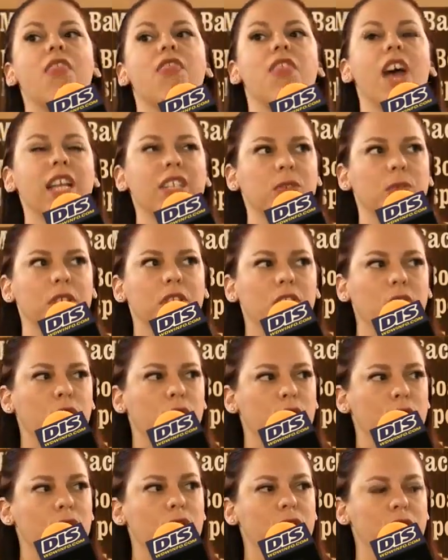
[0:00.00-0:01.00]
That's what the
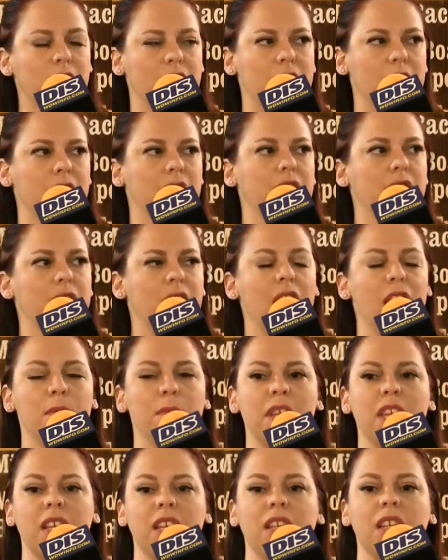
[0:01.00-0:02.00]
cruise is. I
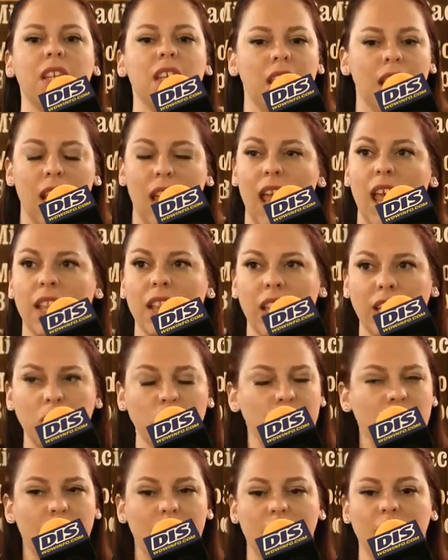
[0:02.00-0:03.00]
mean, and like
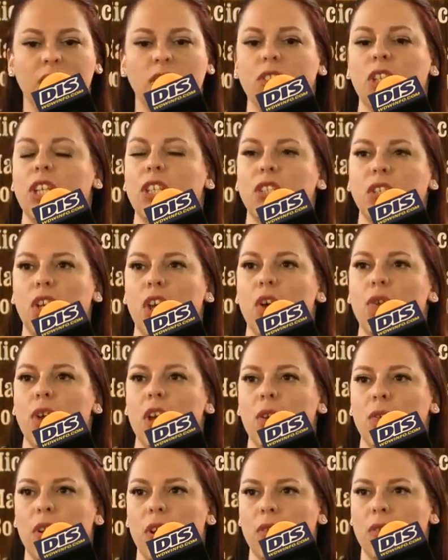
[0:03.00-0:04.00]
you said, it's go,
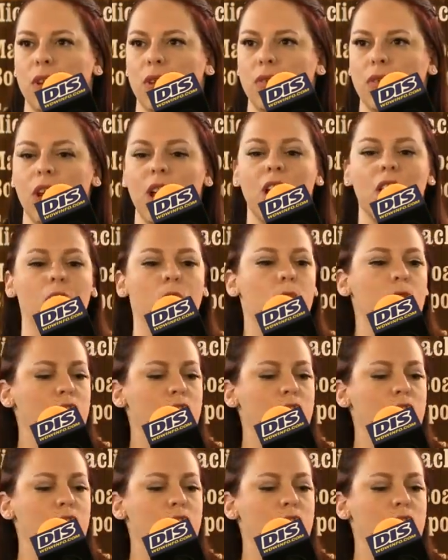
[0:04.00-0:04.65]
go, go, go, go.